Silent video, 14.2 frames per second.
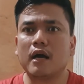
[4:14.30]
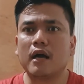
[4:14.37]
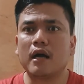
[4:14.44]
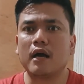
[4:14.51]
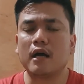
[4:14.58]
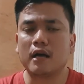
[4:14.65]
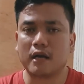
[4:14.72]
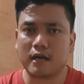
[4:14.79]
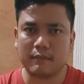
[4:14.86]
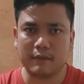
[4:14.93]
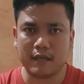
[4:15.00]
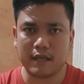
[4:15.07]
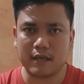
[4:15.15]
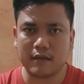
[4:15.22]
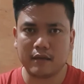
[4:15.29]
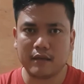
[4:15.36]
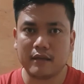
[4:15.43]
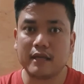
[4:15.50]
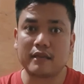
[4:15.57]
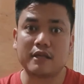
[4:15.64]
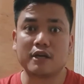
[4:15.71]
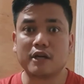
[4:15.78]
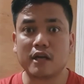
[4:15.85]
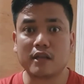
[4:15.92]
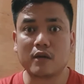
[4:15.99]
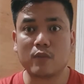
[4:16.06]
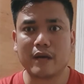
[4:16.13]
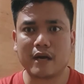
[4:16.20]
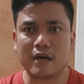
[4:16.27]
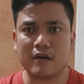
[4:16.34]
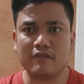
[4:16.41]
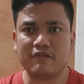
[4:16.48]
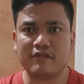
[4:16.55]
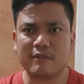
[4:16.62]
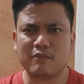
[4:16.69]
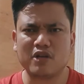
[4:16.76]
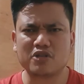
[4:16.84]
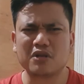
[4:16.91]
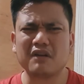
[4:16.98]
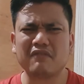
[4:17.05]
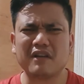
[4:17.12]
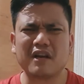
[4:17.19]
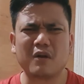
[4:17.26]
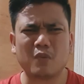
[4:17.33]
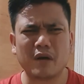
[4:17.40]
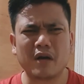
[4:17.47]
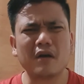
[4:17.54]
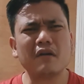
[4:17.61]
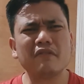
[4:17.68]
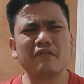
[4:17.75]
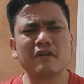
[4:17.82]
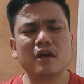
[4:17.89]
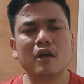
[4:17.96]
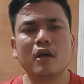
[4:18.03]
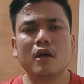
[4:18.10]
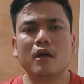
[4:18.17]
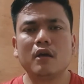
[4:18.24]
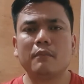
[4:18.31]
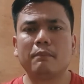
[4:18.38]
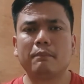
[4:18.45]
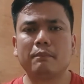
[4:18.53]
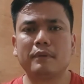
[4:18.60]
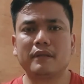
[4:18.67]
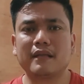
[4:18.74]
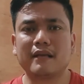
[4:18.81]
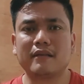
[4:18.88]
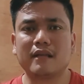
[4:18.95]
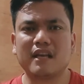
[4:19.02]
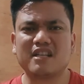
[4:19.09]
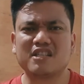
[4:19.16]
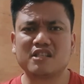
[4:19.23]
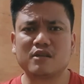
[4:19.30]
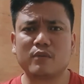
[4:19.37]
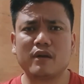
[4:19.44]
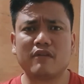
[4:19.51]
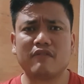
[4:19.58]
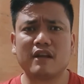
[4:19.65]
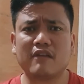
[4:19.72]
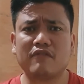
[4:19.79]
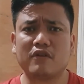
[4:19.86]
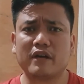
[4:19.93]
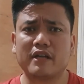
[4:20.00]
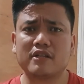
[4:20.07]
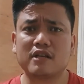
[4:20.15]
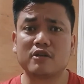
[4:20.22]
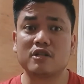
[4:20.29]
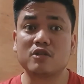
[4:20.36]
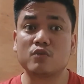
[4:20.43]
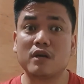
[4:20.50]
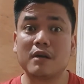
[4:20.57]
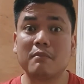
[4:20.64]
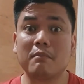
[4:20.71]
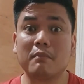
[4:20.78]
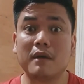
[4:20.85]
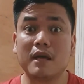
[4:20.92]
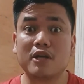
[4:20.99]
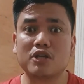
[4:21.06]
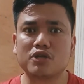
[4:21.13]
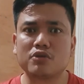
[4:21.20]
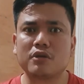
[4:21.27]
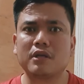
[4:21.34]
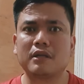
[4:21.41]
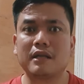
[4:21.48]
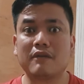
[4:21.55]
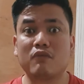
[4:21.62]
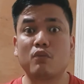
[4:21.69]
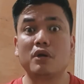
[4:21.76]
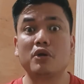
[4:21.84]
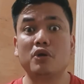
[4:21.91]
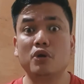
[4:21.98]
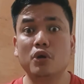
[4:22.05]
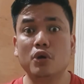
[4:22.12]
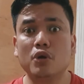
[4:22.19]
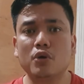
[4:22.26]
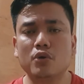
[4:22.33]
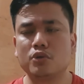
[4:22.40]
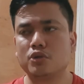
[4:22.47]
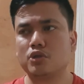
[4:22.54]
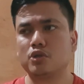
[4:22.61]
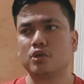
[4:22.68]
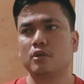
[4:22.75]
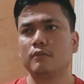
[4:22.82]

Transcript: are committing that they're not aware of. I'm not sure if they're aware of, but I think it's just a way of life already. So I just want to make sure that everyone knows